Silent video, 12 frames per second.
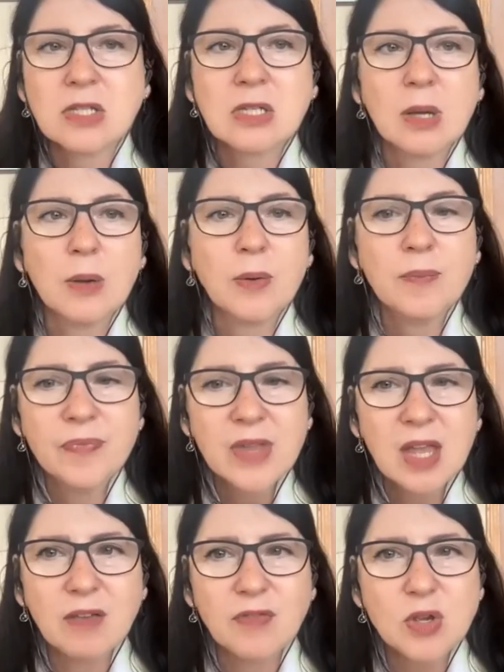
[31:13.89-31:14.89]
So
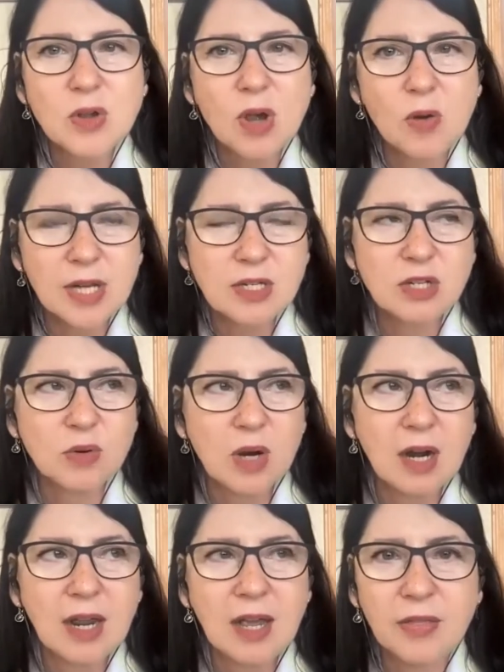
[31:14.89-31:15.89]
if you go onto
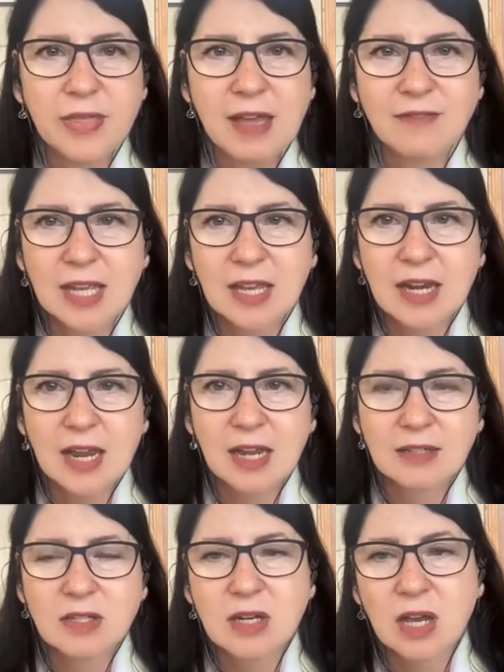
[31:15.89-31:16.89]
our
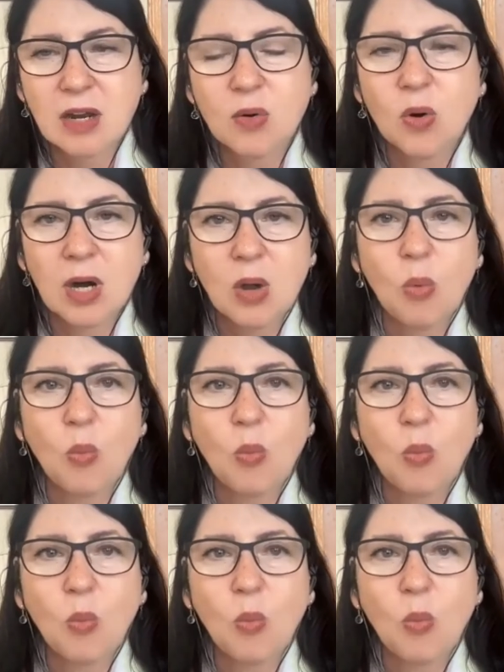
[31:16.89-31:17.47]
healthadvocatex.org